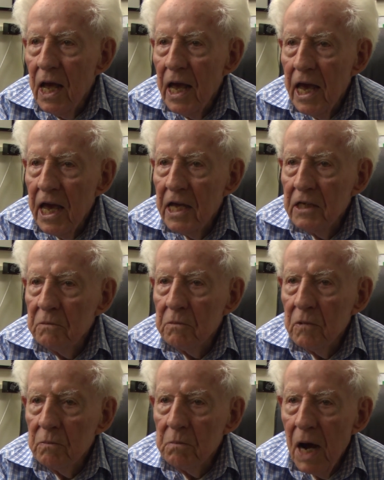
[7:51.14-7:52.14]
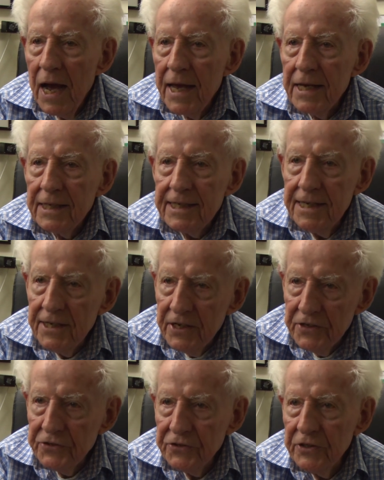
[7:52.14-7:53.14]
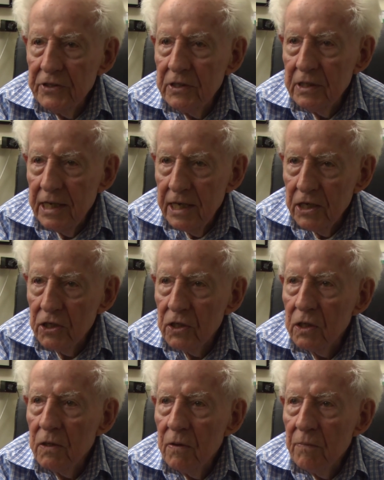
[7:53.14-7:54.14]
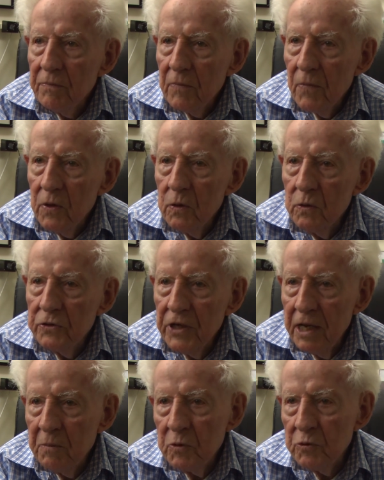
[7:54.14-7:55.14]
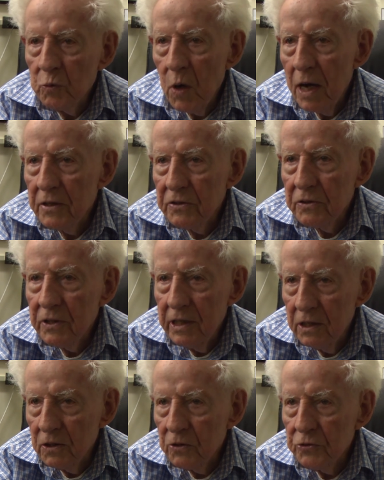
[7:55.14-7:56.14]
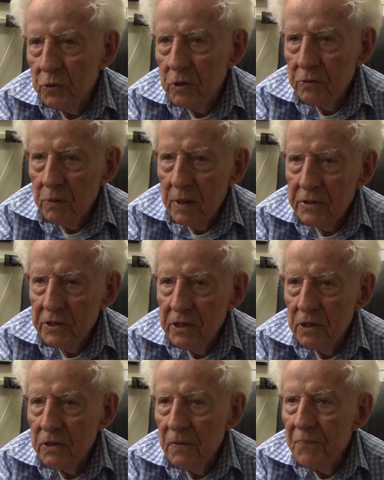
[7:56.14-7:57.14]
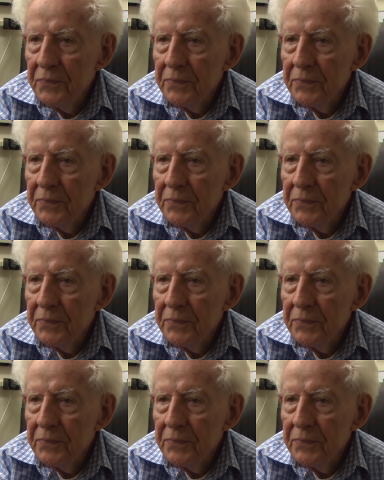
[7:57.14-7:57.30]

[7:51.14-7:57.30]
And my cousin here, whose name was Watts Hill, George Watts Hill,